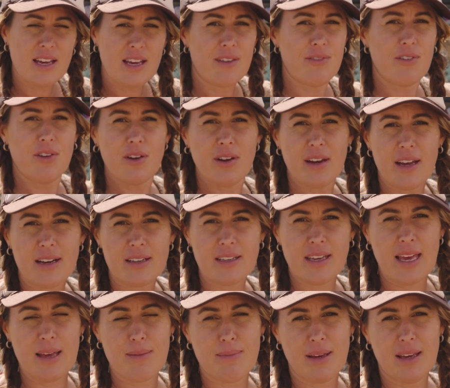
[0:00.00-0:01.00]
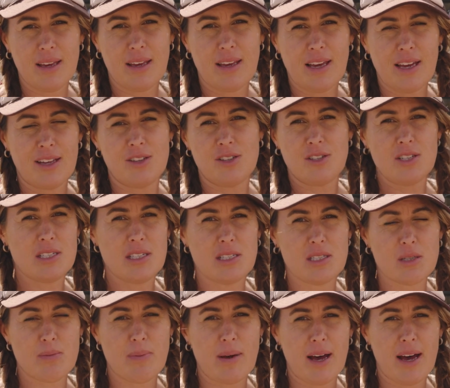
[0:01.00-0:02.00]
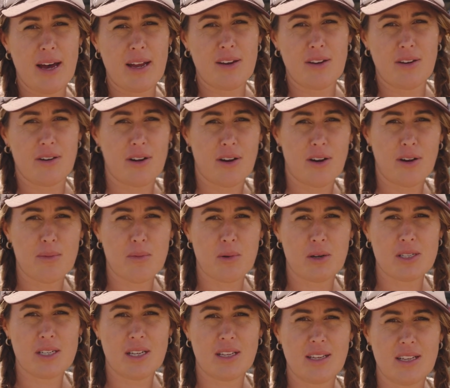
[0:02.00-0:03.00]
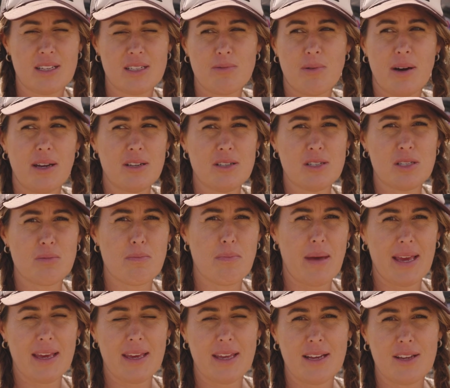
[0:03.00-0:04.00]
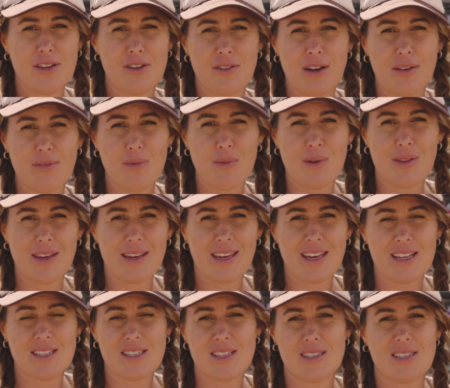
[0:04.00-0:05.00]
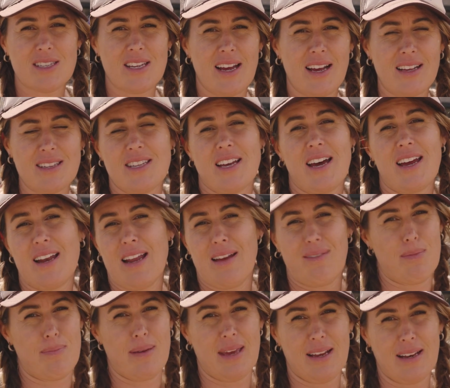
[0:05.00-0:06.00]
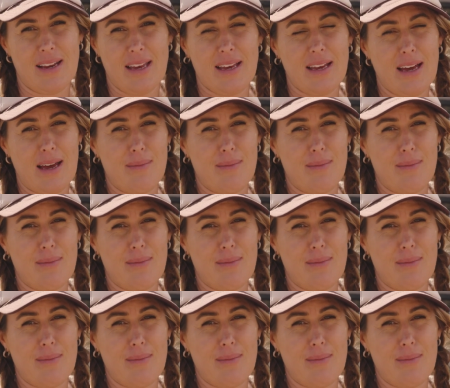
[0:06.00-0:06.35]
If you're not out camping and you're just inspired and you're at home watching this, why not just make it in your oven with your kids and sit outside and have a picnic?